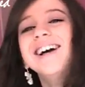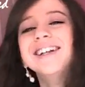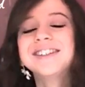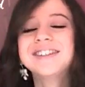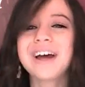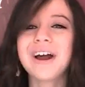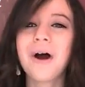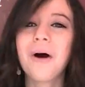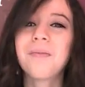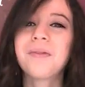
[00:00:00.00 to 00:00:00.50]
so
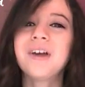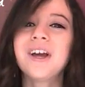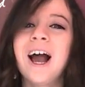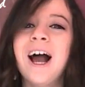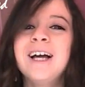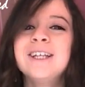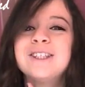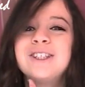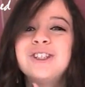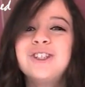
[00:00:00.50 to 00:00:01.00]
I hope that you
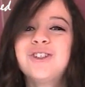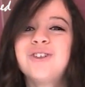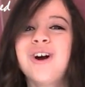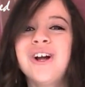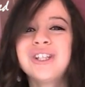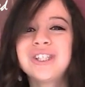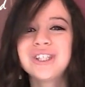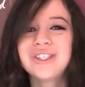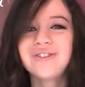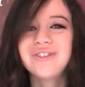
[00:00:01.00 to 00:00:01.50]
guys
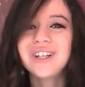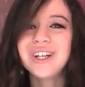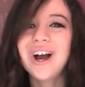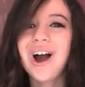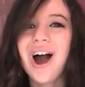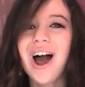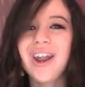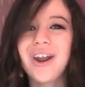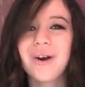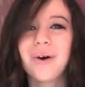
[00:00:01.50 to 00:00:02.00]
enjoyed this video
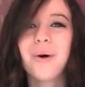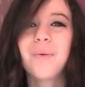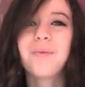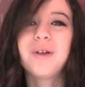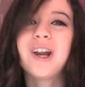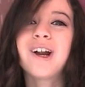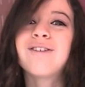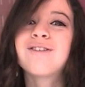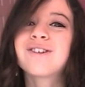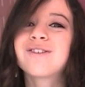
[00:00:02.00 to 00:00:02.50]
and I hope
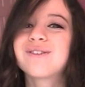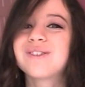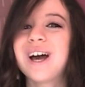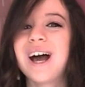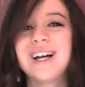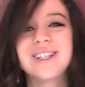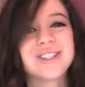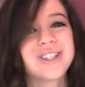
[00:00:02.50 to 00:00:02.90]
that everyone has a